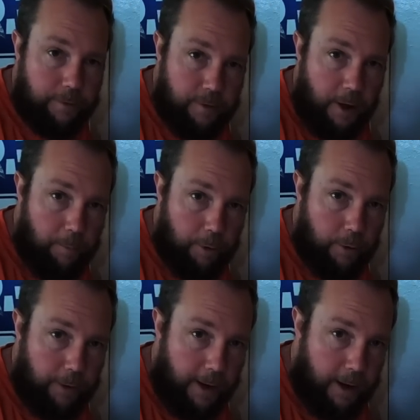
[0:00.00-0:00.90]
that's down
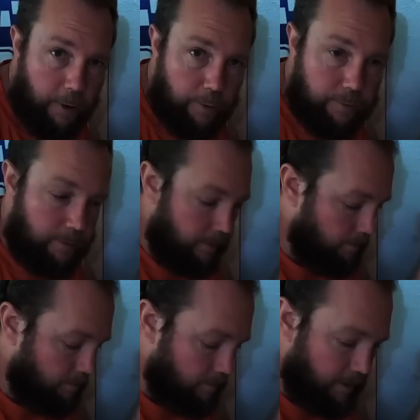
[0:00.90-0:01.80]
below the house
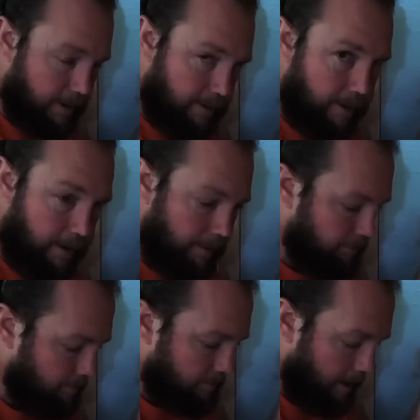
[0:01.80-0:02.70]
is slightly
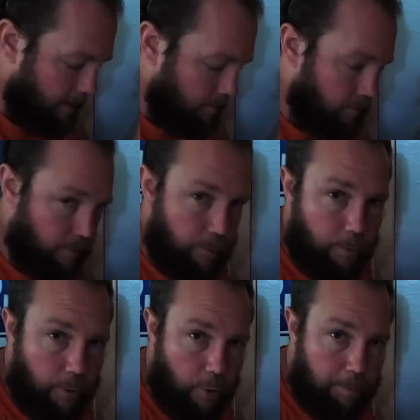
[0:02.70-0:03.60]
offset, so
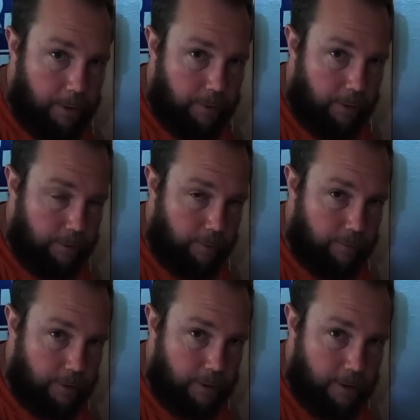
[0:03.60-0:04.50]
we're hoping that
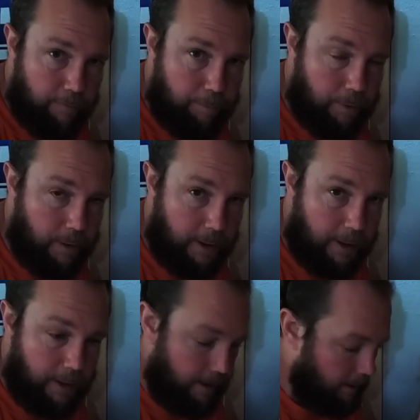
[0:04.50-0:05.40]
there's enough
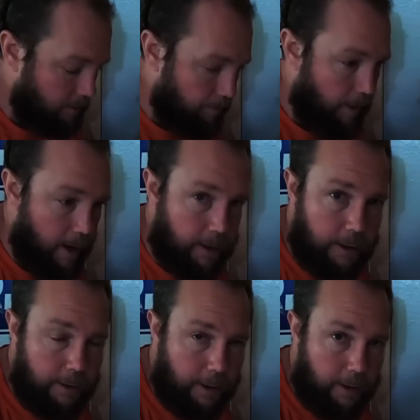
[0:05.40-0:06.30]
play in the
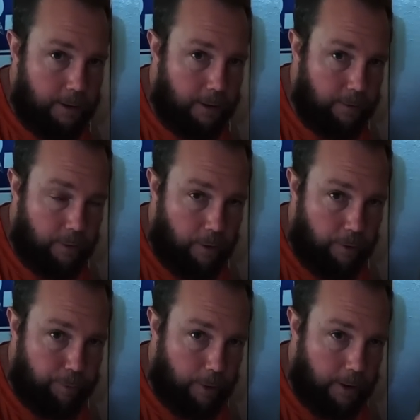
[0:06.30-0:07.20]
bracket and in the
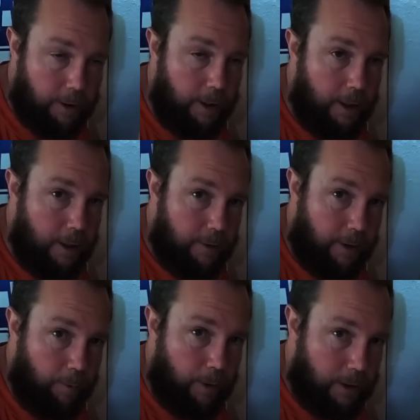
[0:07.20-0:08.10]
all thread
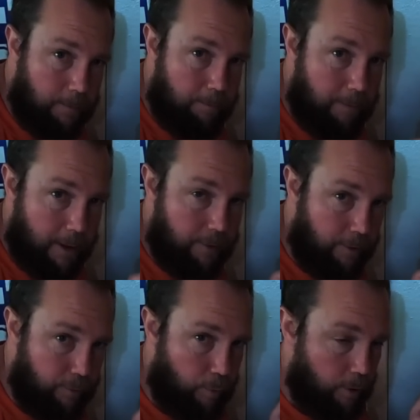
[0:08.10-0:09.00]
that we can make
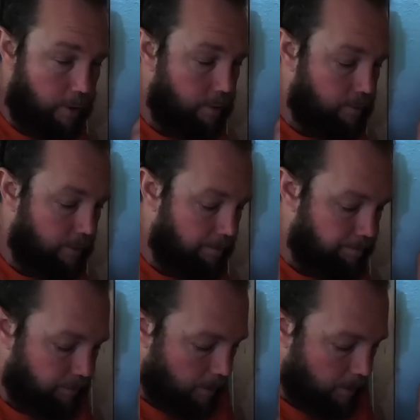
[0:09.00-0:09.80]
this work. So